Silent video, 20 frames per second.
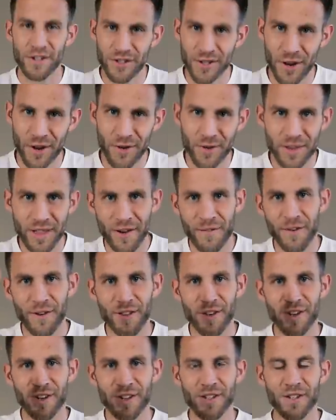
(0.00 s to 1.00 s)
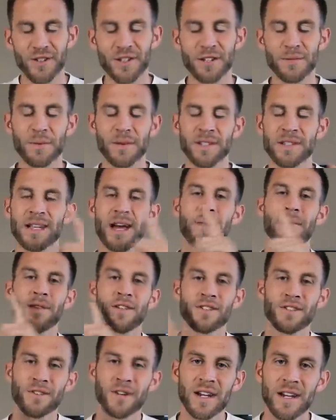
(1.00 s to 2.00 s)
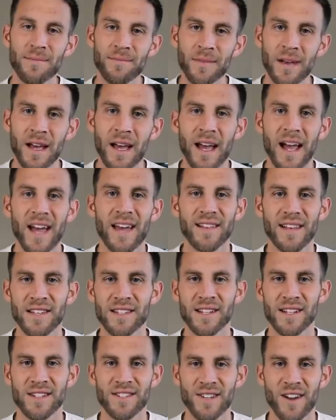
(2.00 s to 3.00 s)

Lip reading: So without further ado, let's put the time on the screen and let's get